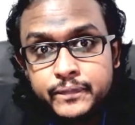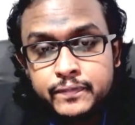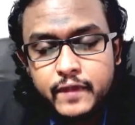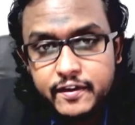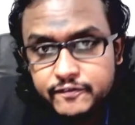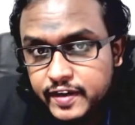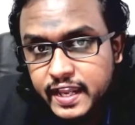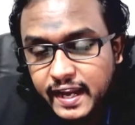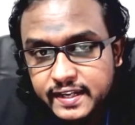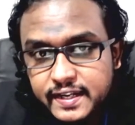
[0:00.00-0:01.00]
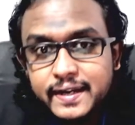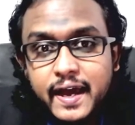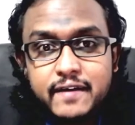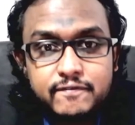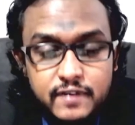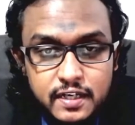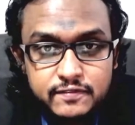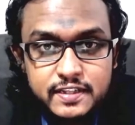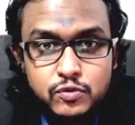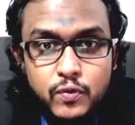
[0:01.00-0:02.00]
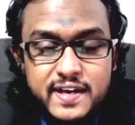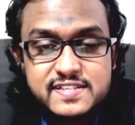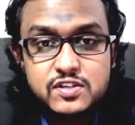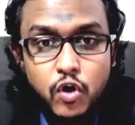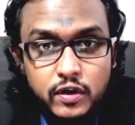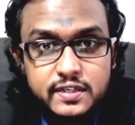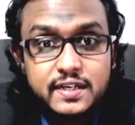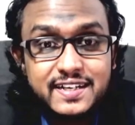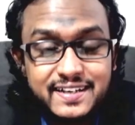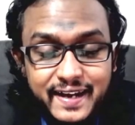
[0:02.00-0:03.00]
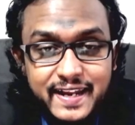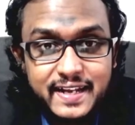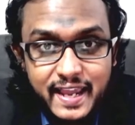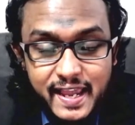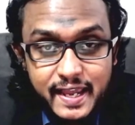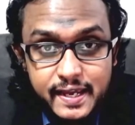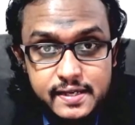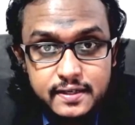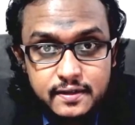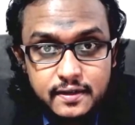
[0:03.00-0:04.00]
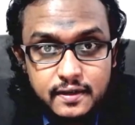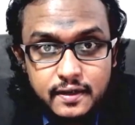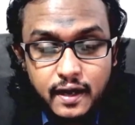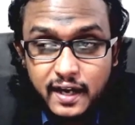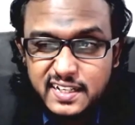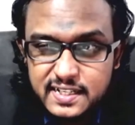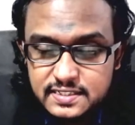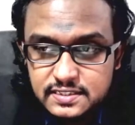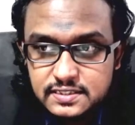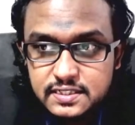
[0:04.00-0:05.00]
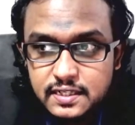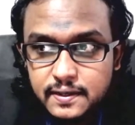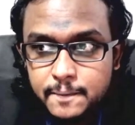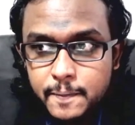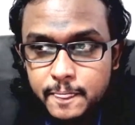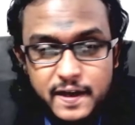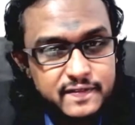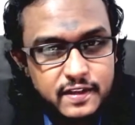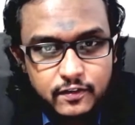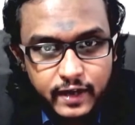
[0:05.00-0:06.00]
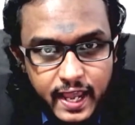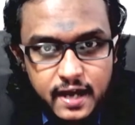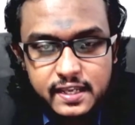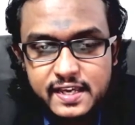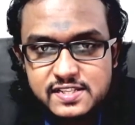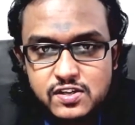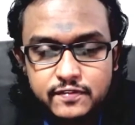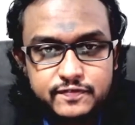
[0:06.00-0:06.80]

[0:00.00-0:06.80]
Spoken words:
Every candidate I have worked with who has got a grade A, unless the rare case of